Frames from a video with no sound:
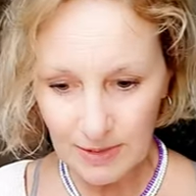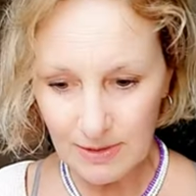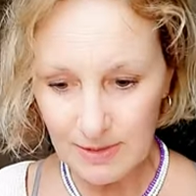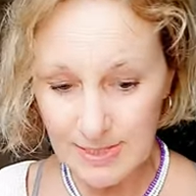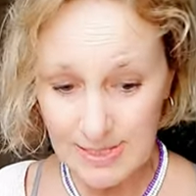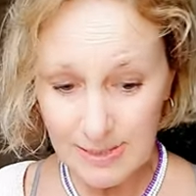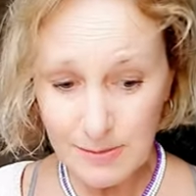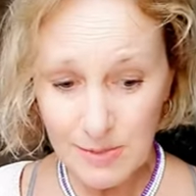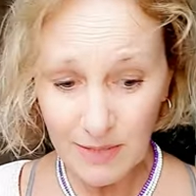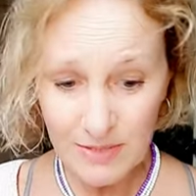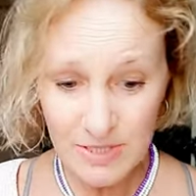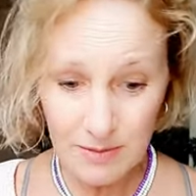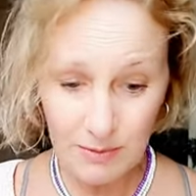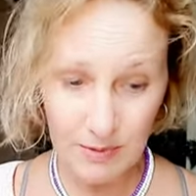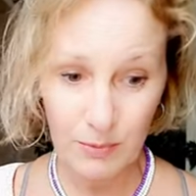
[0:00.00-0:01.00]
The sleep drive
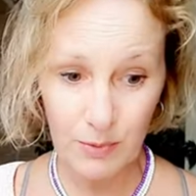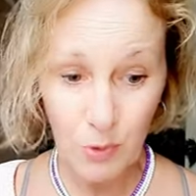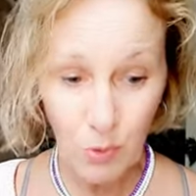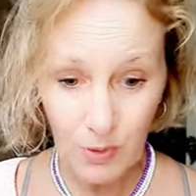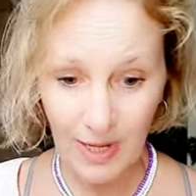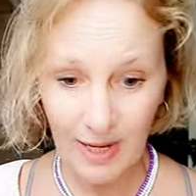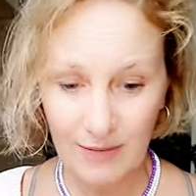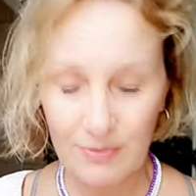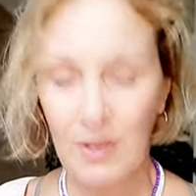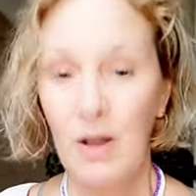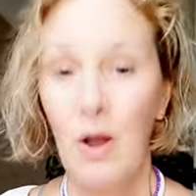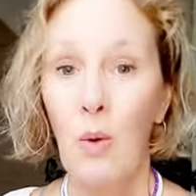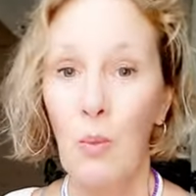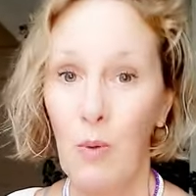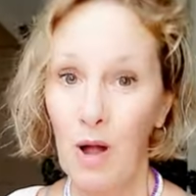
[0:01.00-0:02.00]
is something we all have.
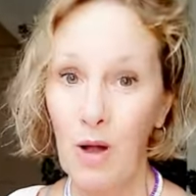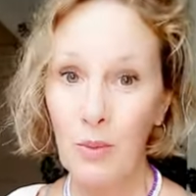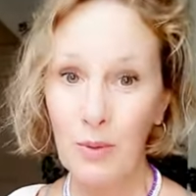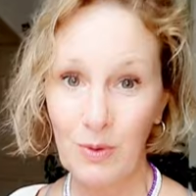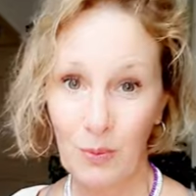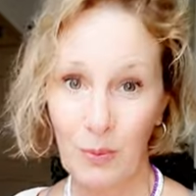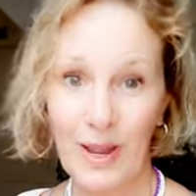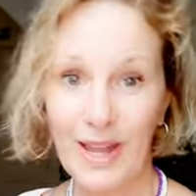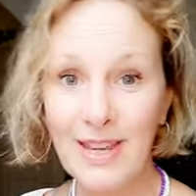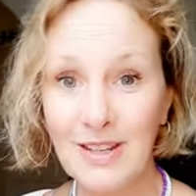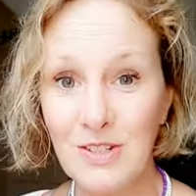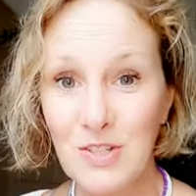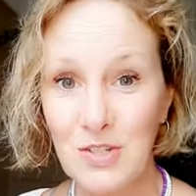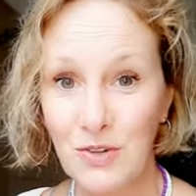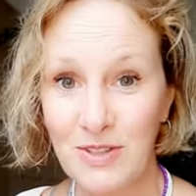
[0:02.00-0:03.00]
While we're
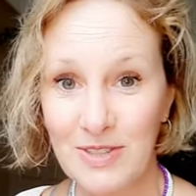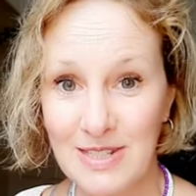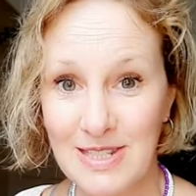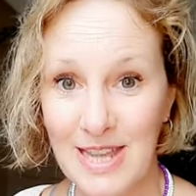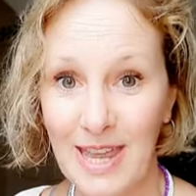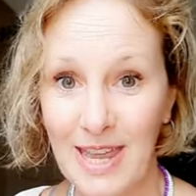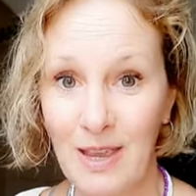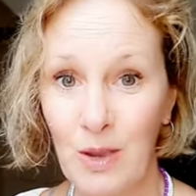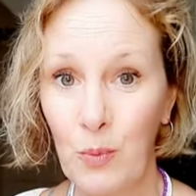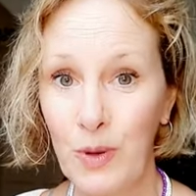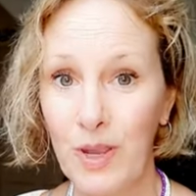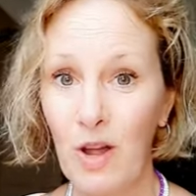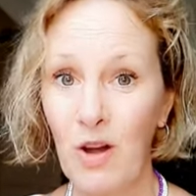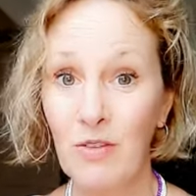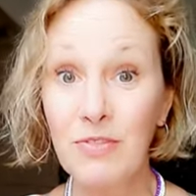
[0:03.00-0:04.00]
awake during the day,
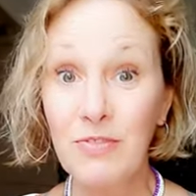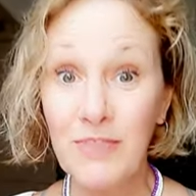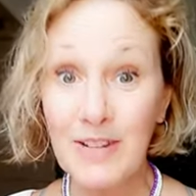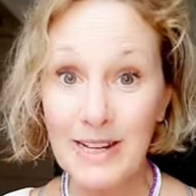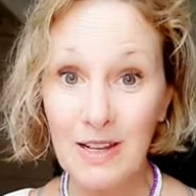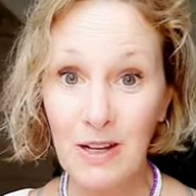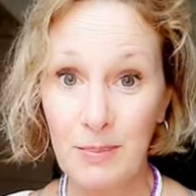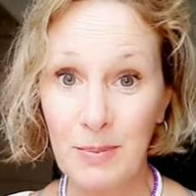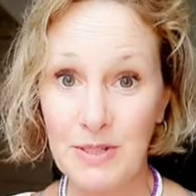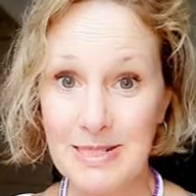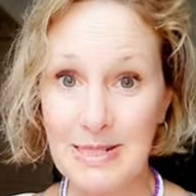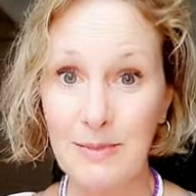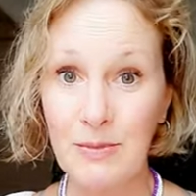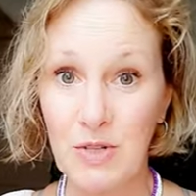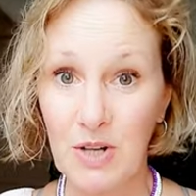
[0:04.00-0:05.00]
we are filling up our
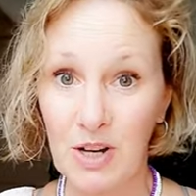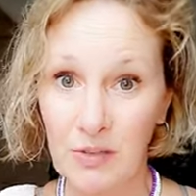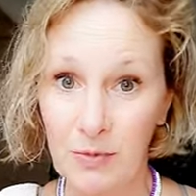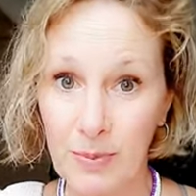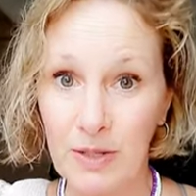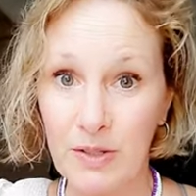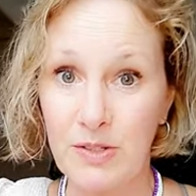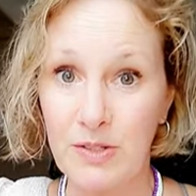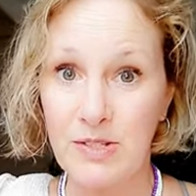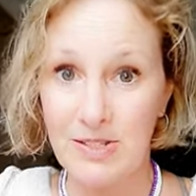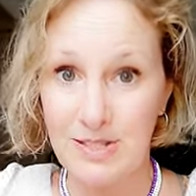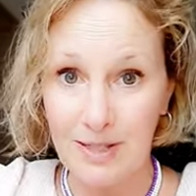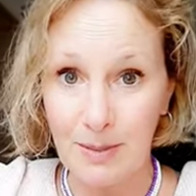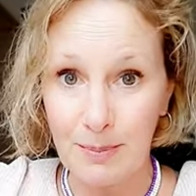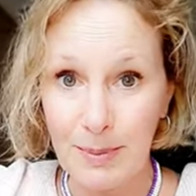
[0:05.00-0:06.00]
sleep drive balloons.
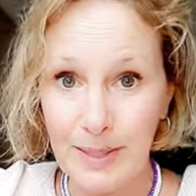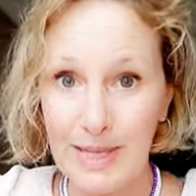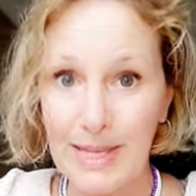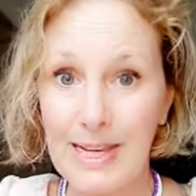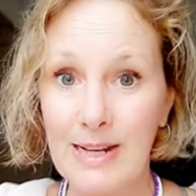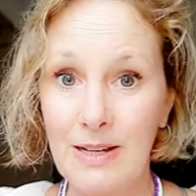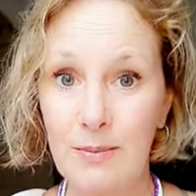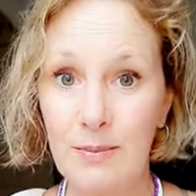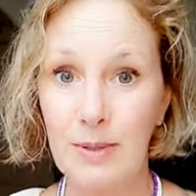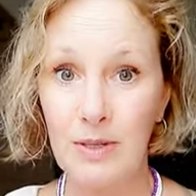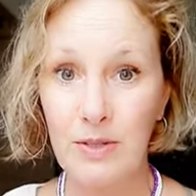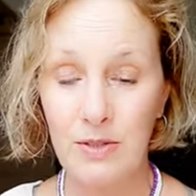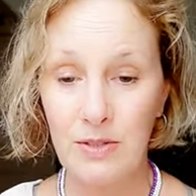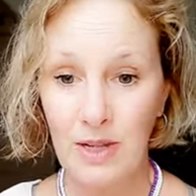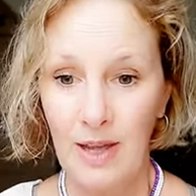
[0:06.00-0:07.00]
It's like a big helium
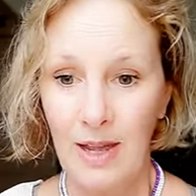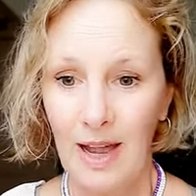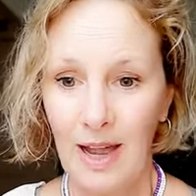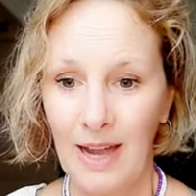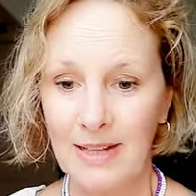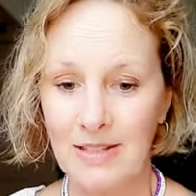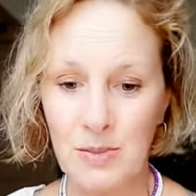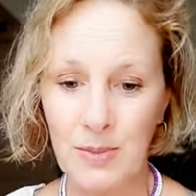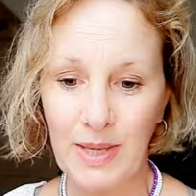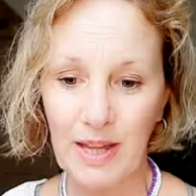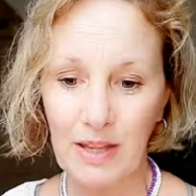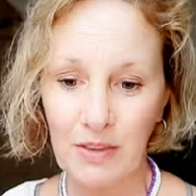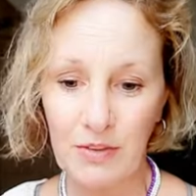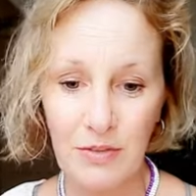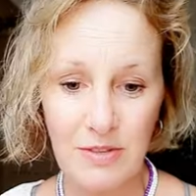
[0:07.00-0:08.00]
balloon. And as we
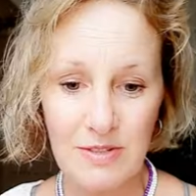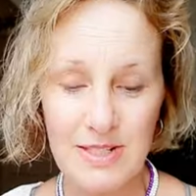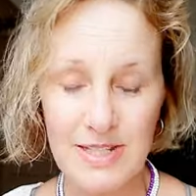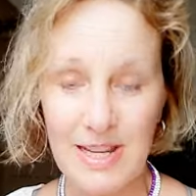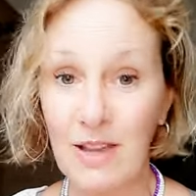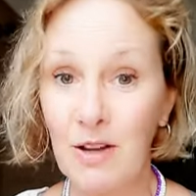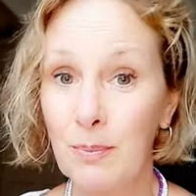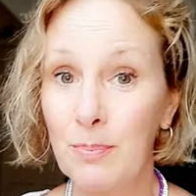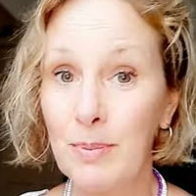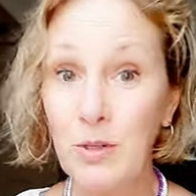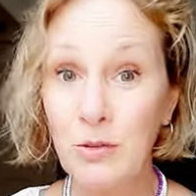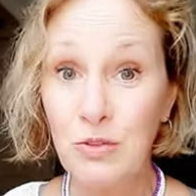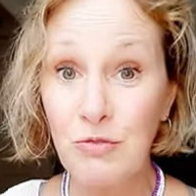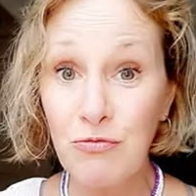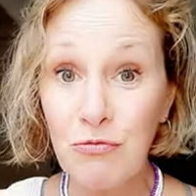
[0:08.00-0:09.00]
get through the day, our
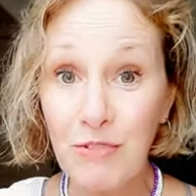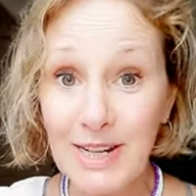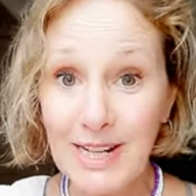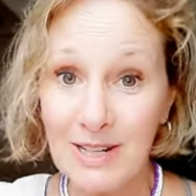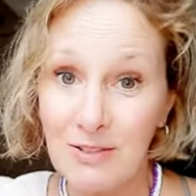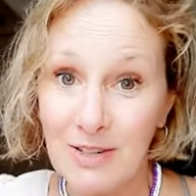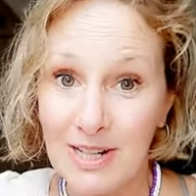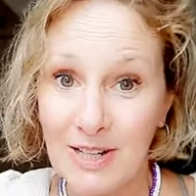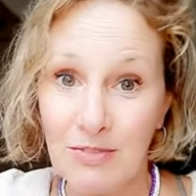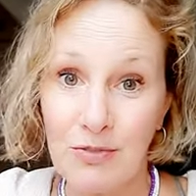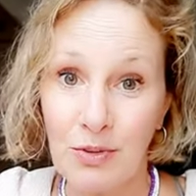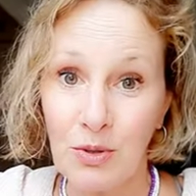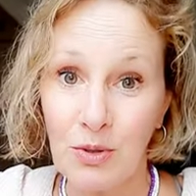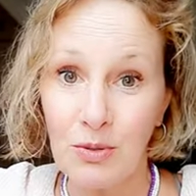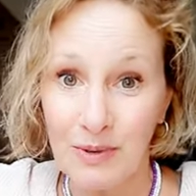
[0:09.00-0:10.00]
balloon's really, really
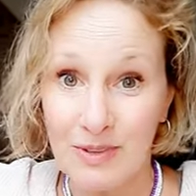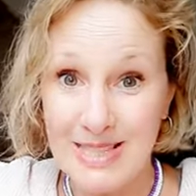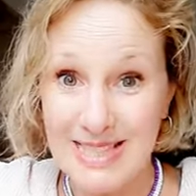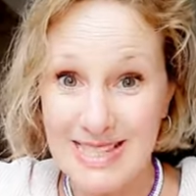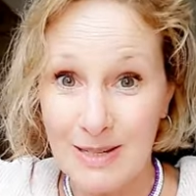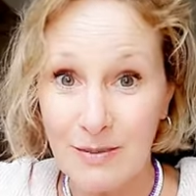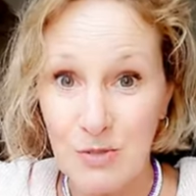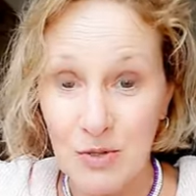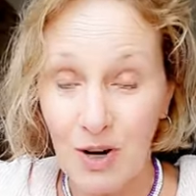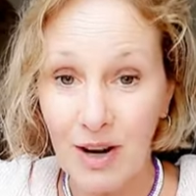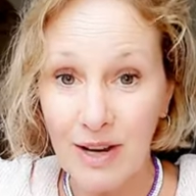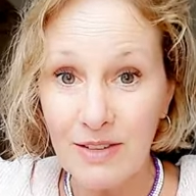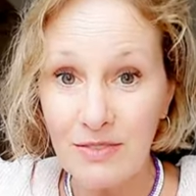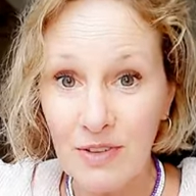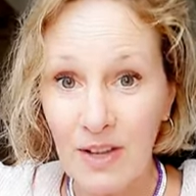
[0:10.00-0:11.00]
full with sleep
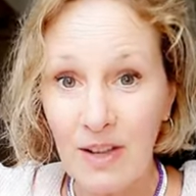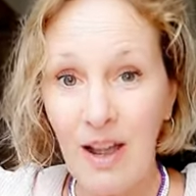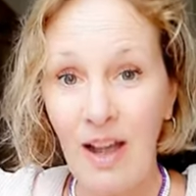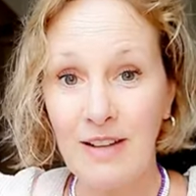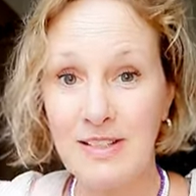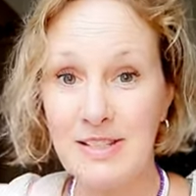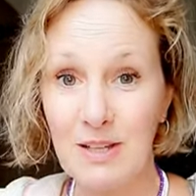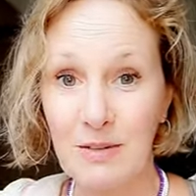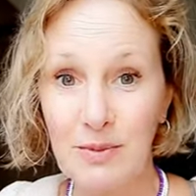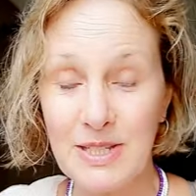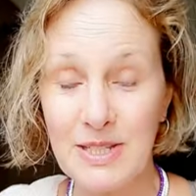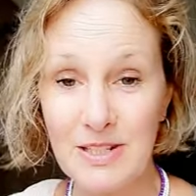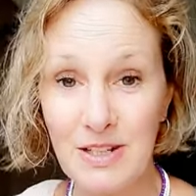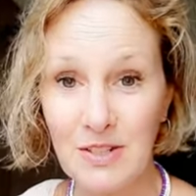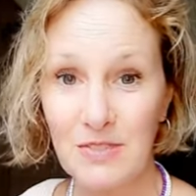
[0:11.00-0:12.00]
drive. And so we
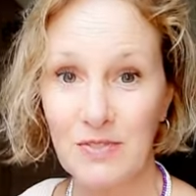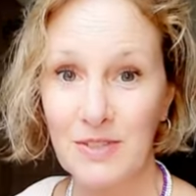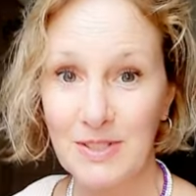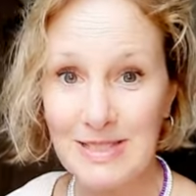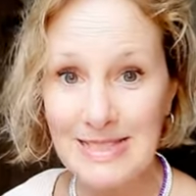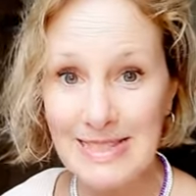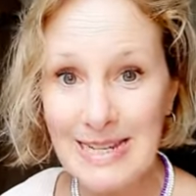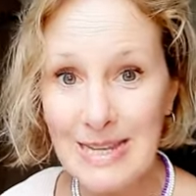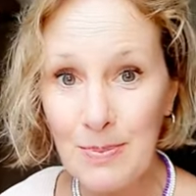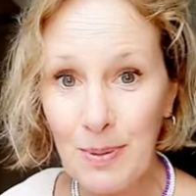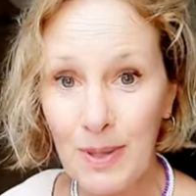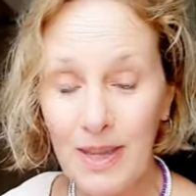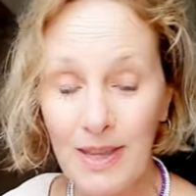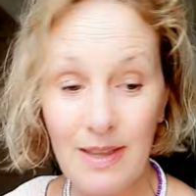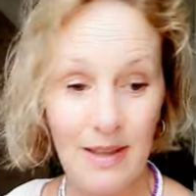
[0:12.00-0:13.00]
start to feel
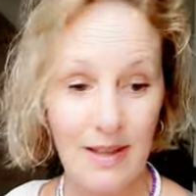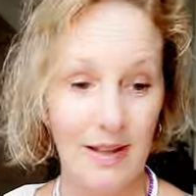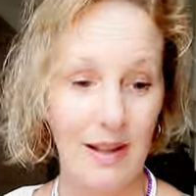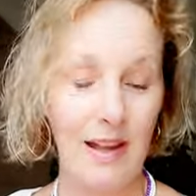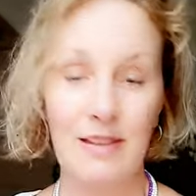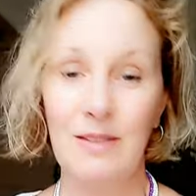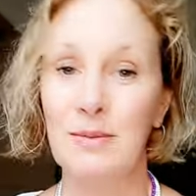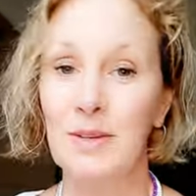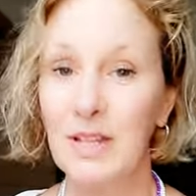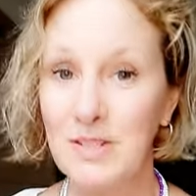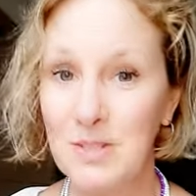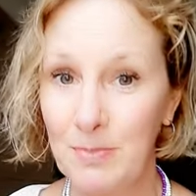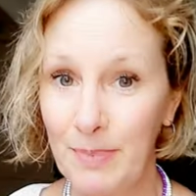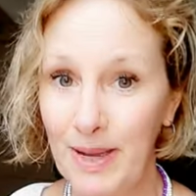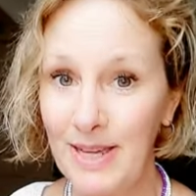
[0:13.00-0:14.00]
sleepy and then we go
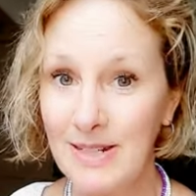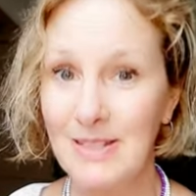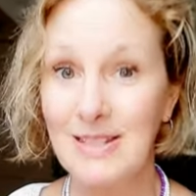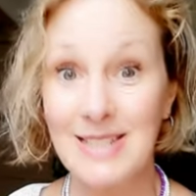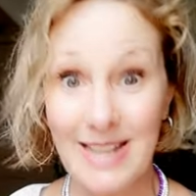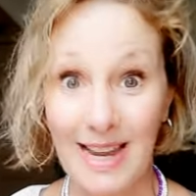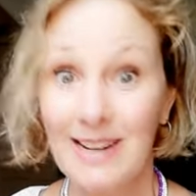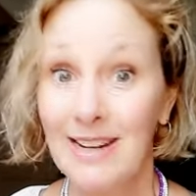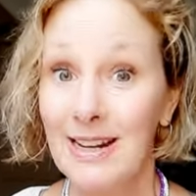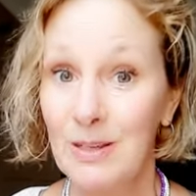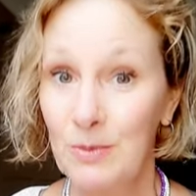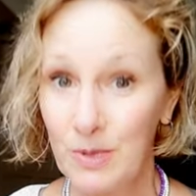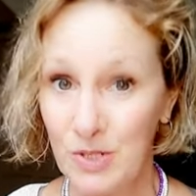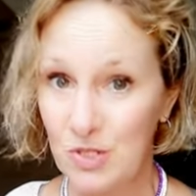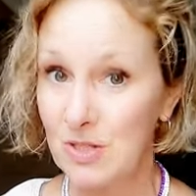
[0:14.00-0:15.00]
to bed, and
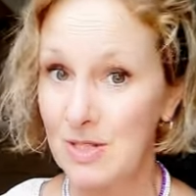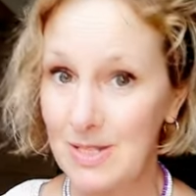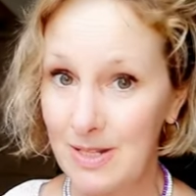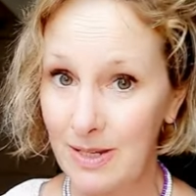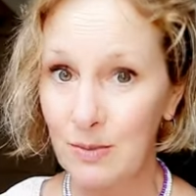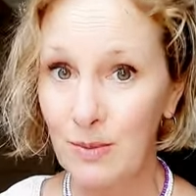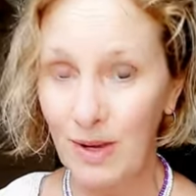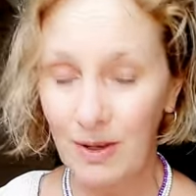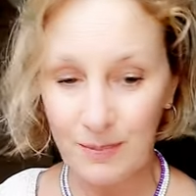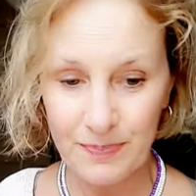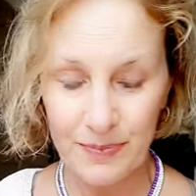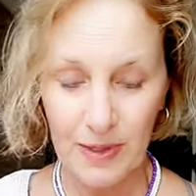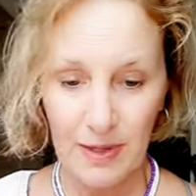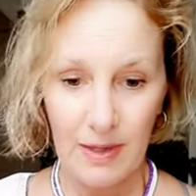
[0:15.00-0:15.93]
technically we should sleep well.